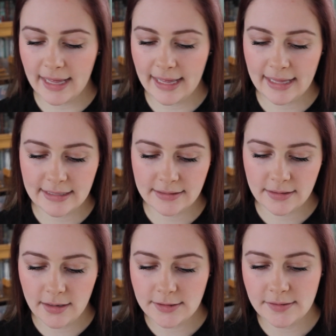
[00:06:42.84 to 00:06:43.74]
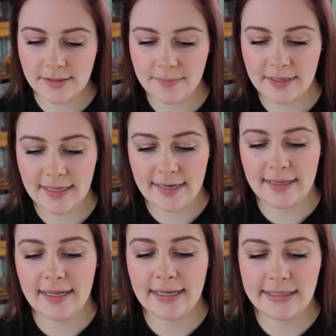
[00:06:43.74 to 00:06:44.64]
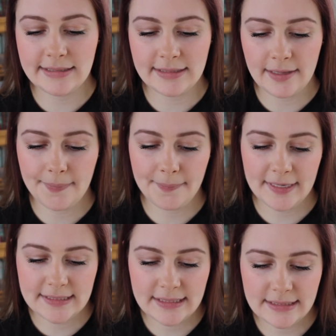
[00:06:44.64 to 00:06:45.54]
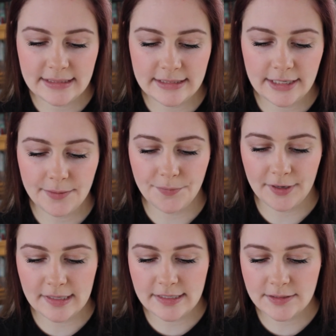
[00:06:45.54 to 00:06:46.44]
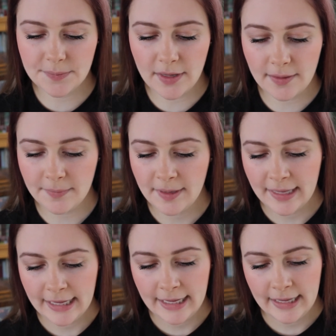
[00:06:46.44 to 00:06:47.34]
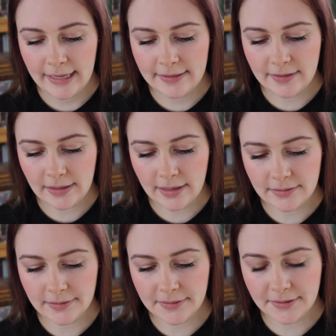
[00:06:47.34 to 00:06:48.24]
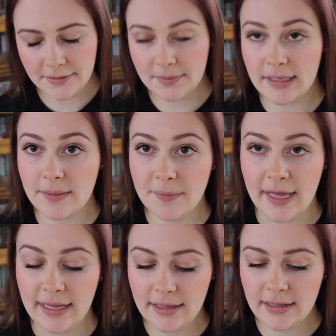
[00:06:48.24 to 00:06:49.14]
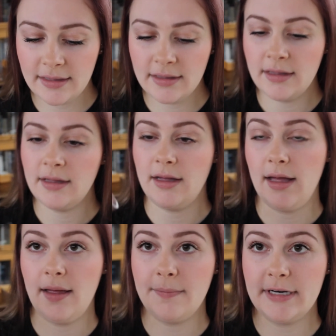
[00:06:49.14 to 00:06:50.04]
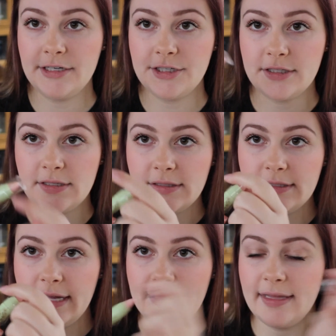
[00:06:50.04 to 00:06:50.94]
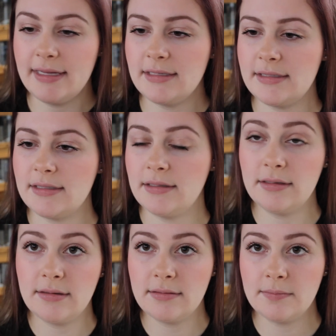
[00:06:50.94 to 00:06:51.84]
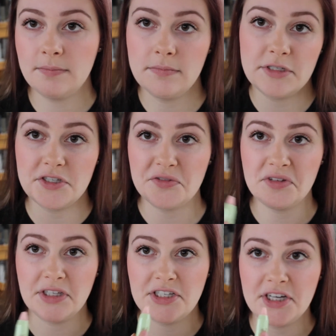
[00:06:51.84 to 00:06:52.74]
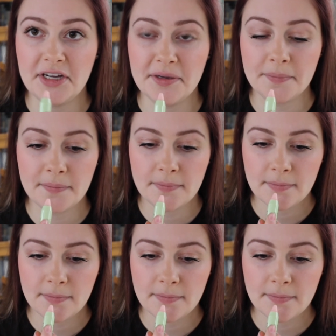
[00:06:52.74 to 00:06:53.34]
And also something that I like is the Pixi Tinted Brilliance Balm and the color Unique Pink, and it just looks like this. It's just really sheer.